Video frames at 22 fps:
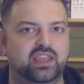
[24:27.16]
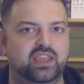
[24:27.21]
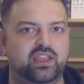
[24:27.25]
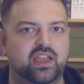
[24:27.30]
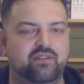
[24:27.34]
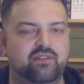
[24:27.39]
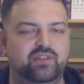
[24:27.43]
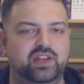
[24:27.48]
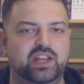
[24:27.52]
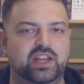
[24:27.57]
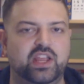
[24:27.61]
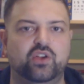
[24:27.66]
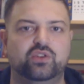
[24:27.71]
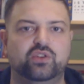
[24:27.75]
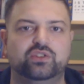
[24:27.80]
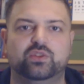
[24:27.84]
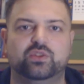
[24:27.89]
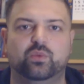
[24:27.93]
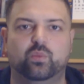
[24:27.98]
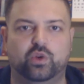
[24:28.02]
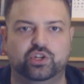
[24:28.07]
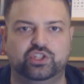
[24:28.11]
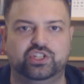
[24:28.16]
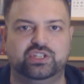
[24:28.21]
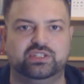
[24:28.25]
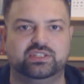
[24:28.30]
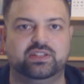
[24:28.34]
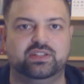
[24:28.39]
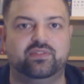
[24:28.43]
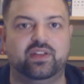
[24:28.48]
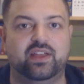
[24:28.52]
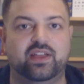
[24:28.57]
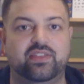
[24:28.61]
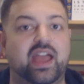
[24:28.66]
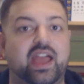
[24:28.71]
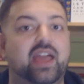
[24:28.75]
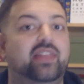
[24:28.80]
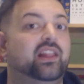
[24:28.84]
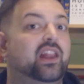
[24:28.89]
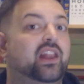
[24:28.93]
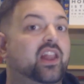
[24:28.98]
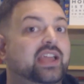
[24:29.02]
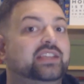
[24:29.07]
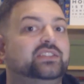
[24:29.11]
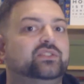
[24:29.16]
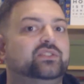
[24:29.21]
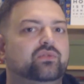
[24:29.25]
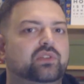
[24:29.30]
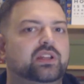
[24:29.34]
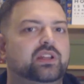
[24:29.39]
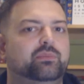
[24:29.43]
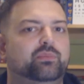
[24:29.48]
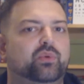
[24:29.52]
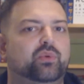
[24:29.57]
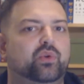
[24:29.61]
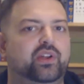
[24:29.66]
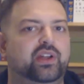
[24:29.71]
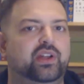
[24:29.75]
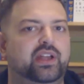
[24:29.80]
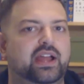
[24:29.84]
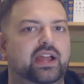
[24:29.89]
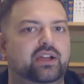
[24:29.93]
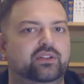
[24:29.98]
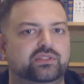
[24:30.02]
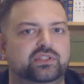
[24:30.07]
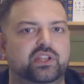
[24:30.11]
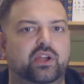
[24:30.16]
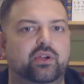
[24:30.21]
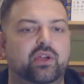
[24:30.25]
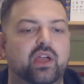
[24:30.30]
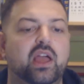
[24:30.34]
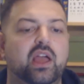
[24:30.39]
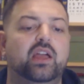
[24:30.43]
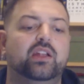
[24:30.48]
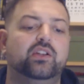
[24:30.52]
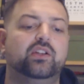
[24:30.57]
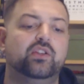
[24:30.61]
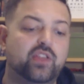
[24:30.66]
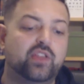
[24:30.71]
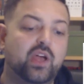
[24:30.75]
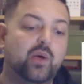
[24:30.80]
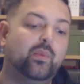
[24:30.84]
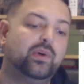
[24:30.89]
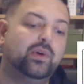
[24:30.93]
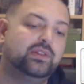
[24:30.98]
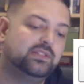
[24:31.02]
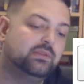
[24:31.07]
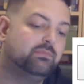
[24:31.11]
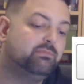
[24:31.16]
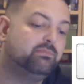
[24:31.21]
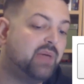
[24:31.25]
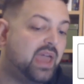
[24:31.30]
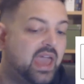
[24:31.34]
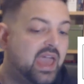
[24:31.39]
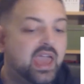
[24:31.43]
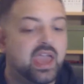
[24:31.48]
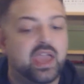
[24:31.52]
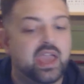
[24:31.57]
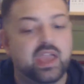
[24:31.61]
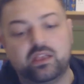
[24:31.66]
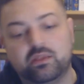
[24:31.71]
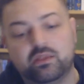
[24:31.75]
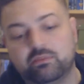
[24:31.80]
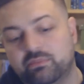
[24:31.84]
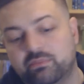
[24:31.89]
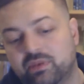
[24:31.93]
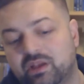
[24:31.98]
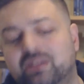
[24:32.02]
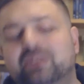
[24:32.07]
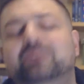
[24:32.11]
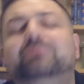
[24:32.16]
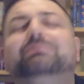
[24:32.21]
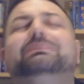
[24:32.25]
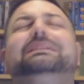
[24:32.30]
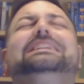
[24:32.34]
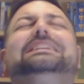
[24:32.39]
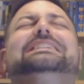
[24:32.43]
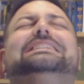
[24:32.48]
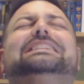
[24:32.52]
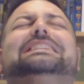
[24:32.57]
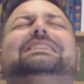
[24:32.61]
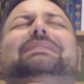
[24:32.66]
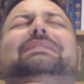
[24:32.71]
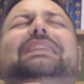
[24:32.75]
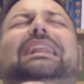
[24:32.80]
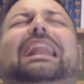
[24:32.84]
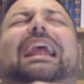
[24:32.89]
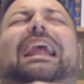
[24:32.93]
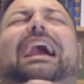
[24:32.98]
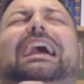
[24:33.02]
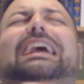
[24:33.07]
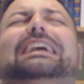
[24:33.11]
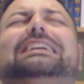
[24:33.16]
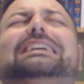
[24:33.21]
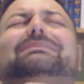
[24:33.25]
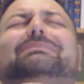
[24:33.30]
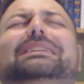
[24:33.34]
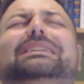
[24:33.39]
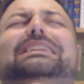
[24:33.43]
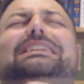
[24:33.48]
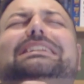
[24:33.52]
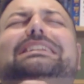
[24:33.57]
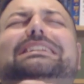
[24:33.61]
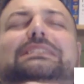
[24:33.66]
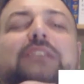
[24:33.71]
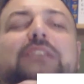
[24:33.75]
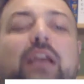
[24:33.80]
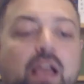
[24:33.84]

videos and watches and stuff like that, and the likes are really important now. So not that I'm one to beg, but please give me the likes, please.